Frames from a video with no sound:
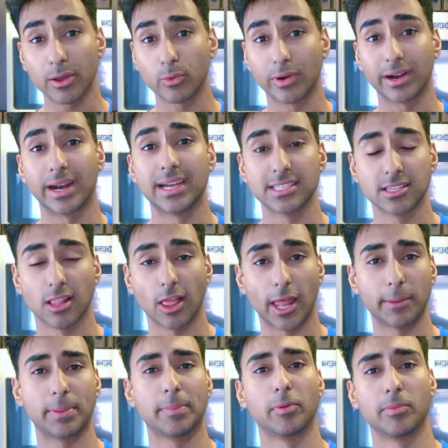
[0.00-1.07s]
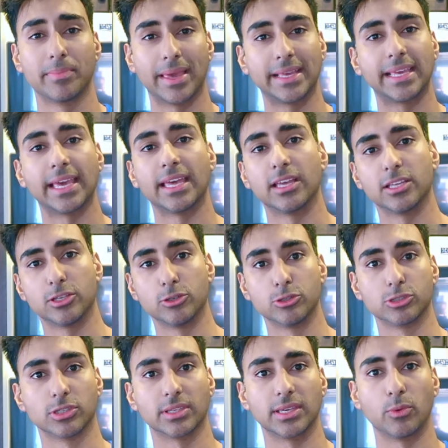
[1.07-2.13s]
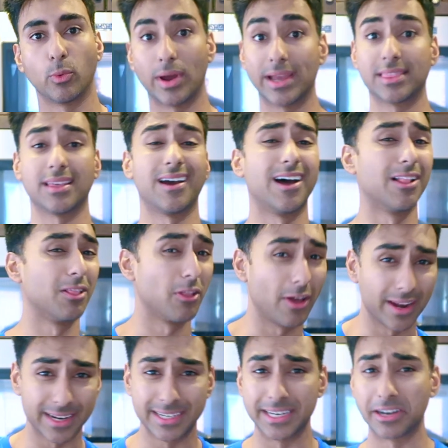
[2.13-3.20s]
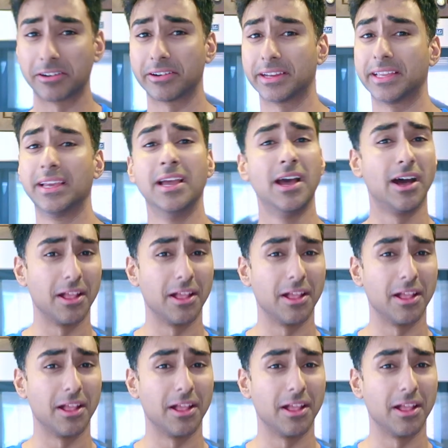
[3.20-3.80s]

whereas a lot of people make it usually with a lot of dairy,